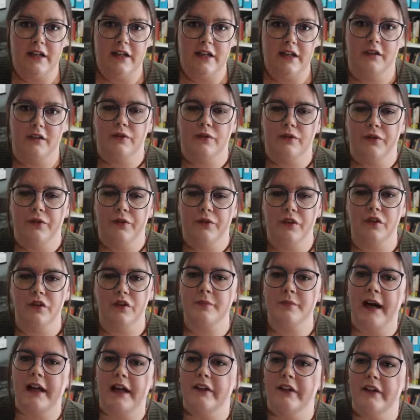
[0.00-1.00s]
So for
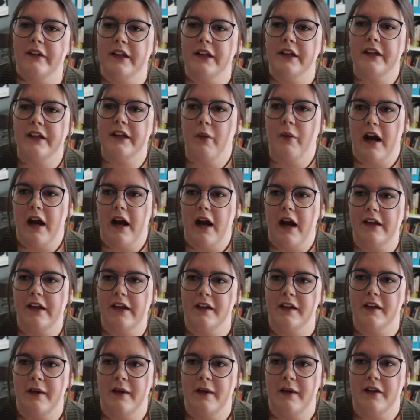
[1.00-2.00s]
smiling, what I
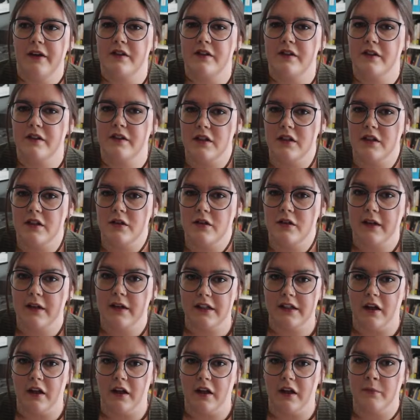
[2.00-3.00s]
like my horse to do when I
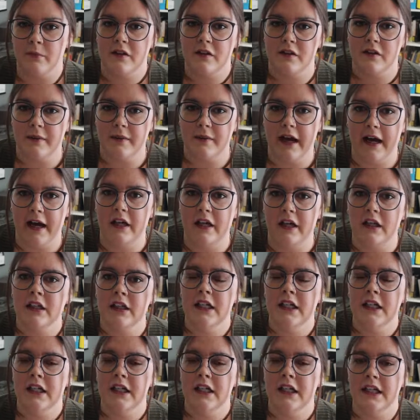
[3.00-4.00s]
tell them to smile
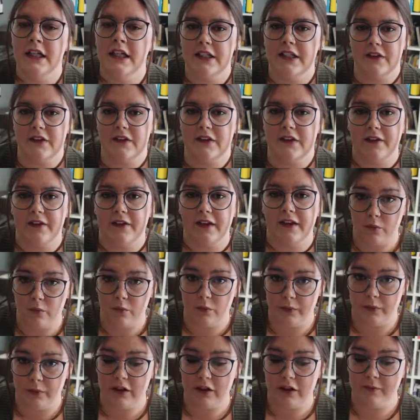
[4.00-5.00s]
is if I like
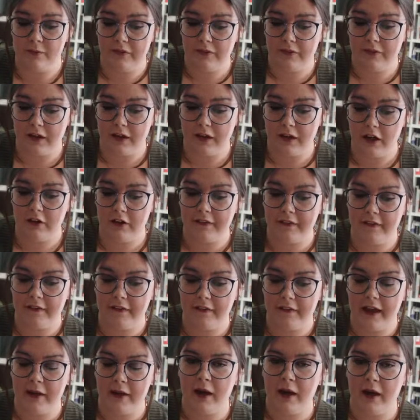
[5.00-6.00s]
wiggle my finger at
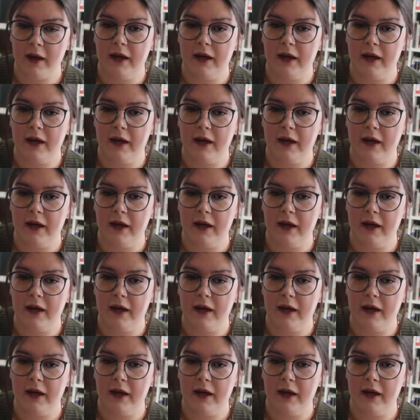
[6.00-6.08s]
them,